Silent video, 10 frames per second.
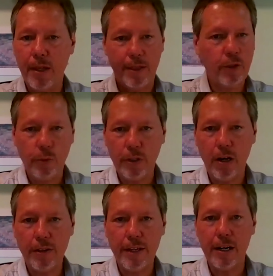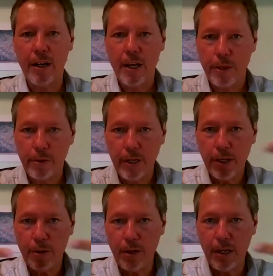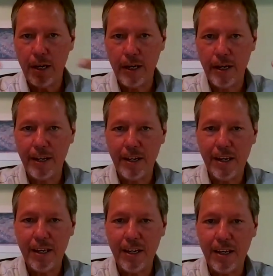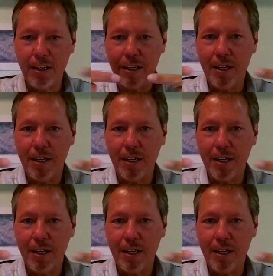That's really all they are. They're either an